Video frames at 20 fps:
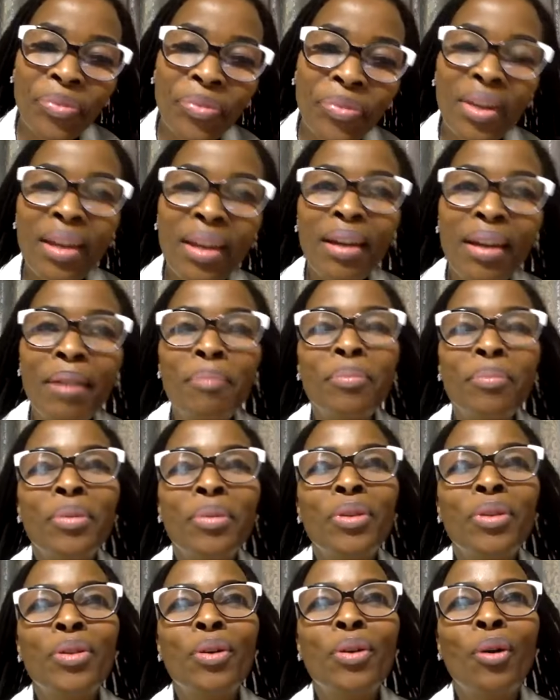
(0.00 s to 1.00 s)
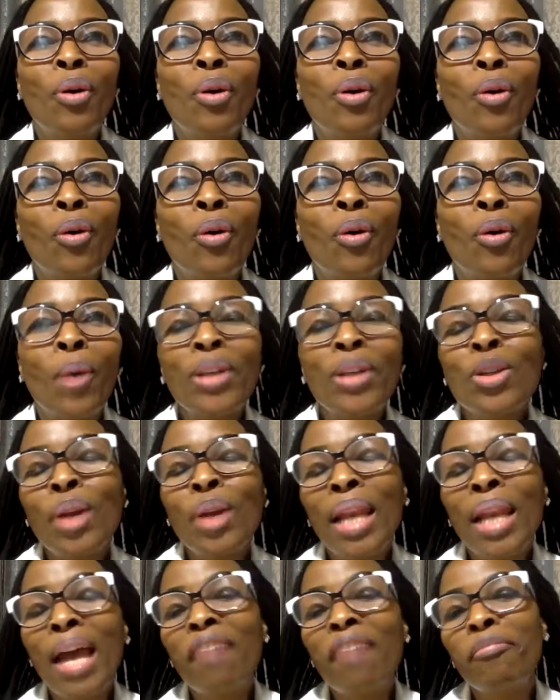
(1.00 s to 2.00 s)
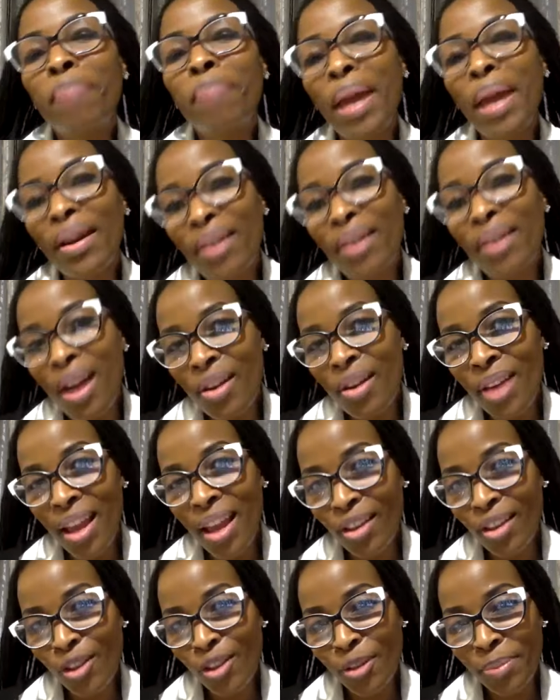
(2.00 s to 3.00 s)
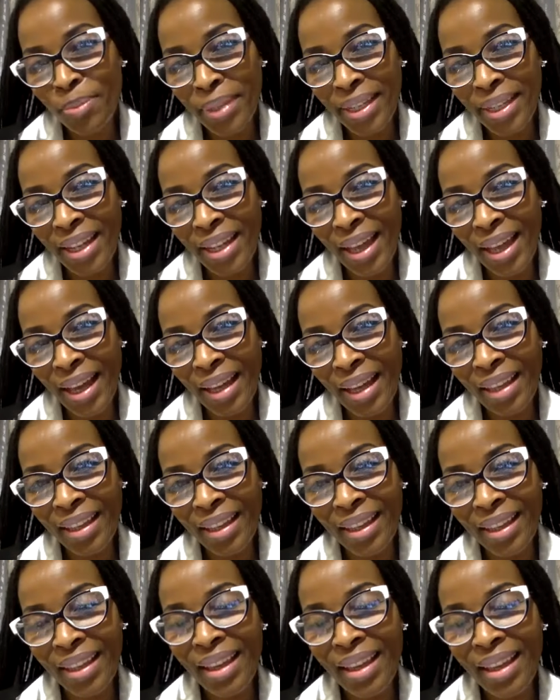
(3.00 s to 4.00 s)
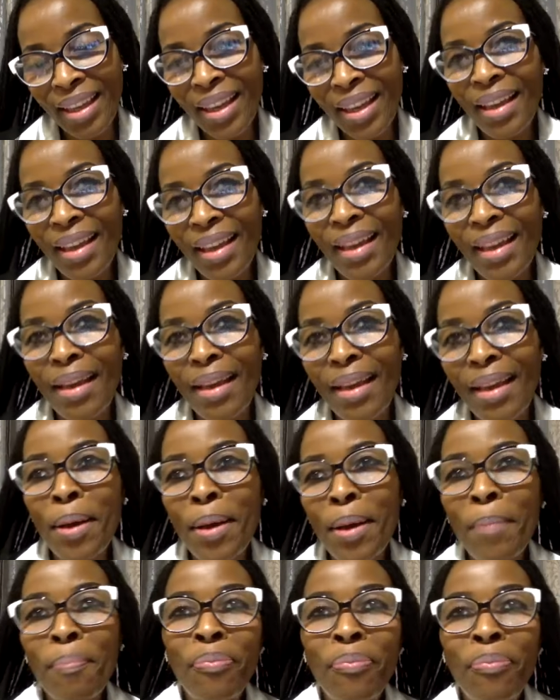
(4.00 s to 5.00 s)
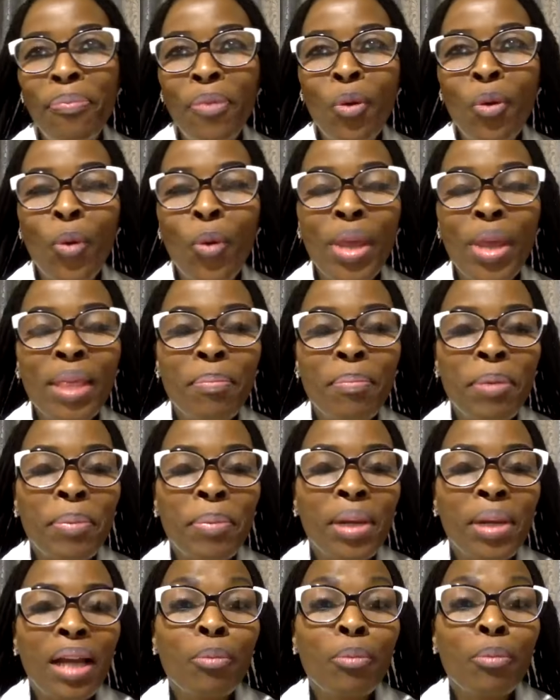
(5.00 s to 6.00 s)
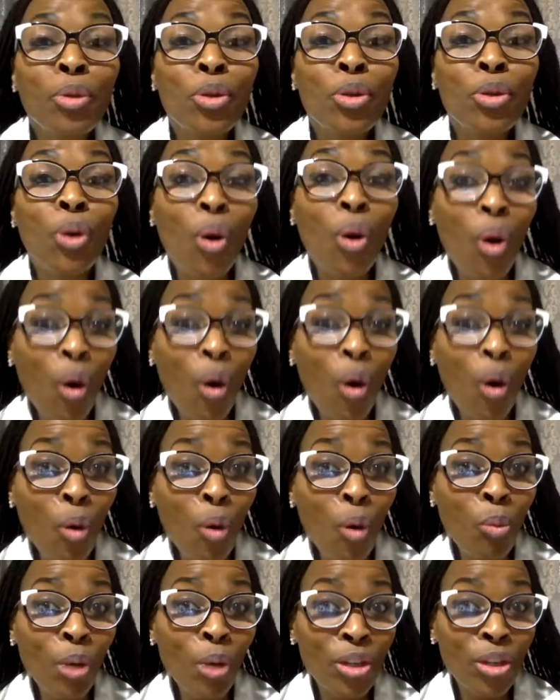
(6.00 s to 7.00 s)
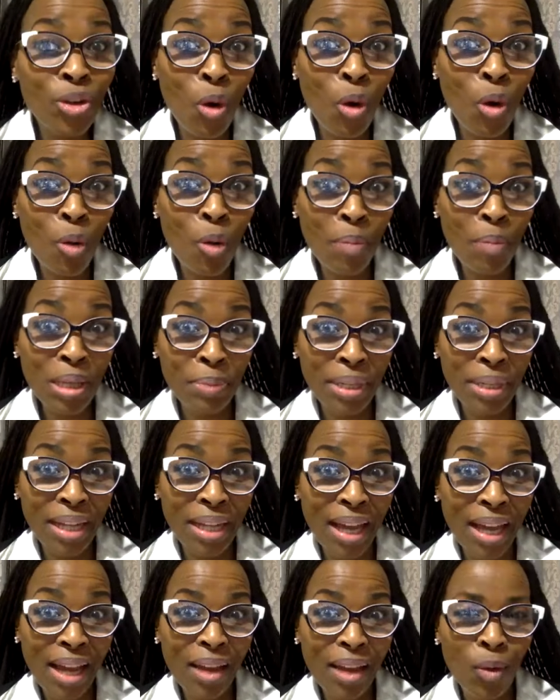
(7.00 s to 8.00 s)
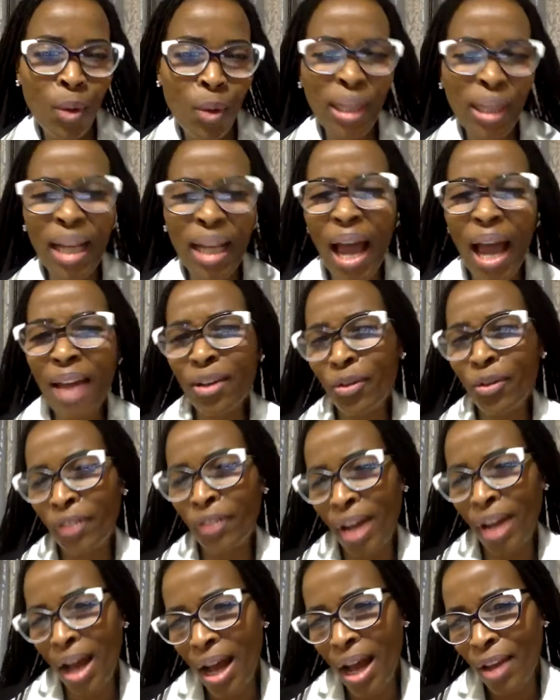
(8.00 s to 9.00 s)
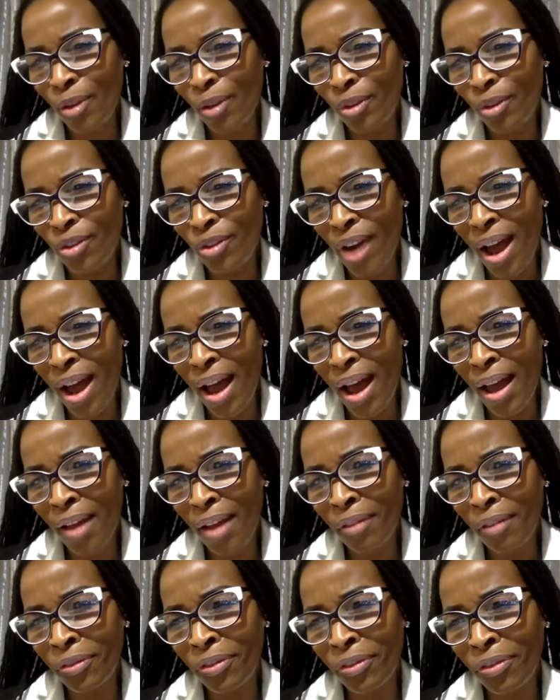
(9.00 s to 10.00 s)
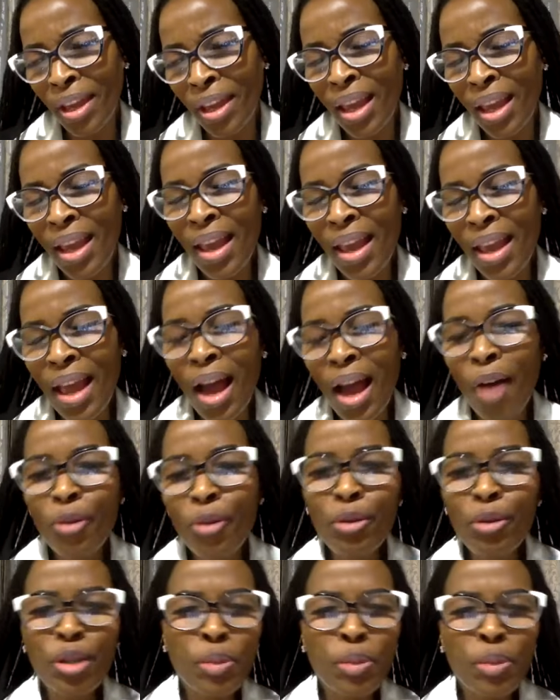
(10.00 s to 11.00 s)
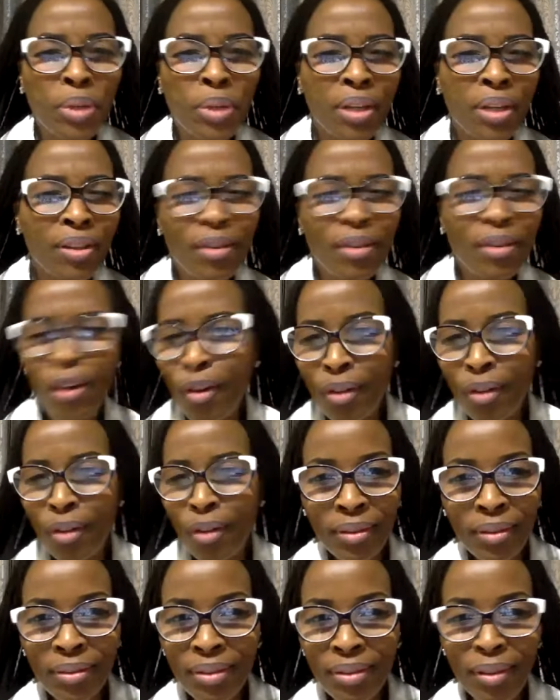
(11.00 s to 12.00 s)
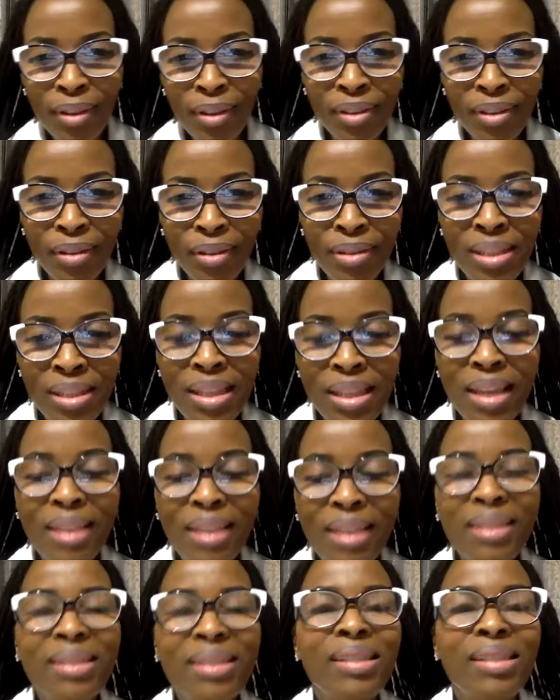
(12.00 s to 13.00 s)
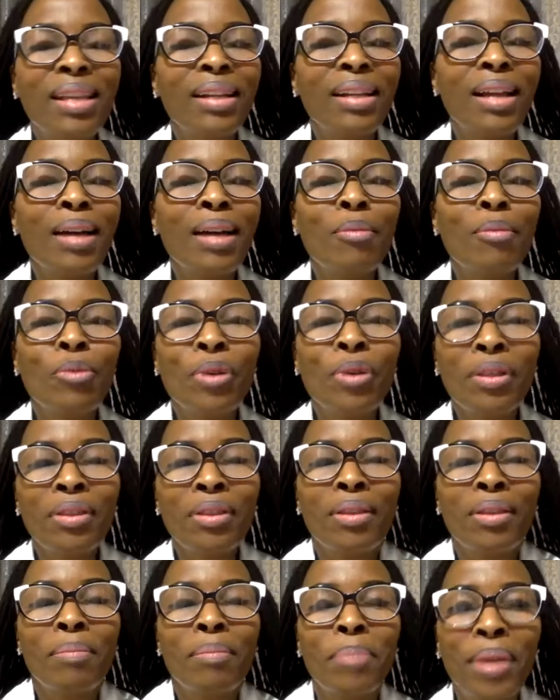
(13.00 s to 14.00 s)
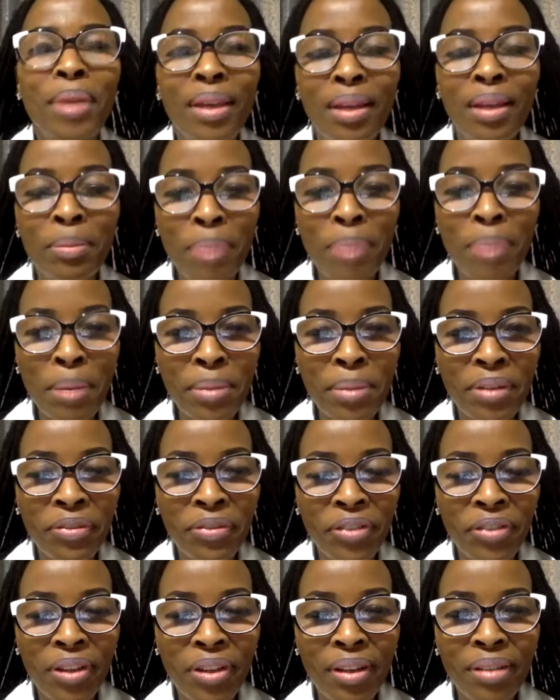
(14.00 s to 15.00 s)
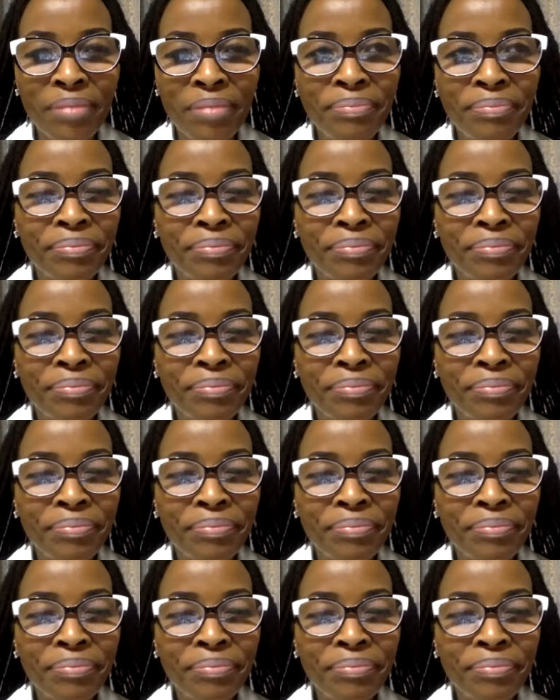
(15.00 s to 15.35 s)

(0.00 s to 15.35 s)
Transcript: um, you know, or what your life background has to be like. Um, when people come to your home, what your home must be like, what kind of car you drive, how you speak, you know, all, all those things that come with being a public figure.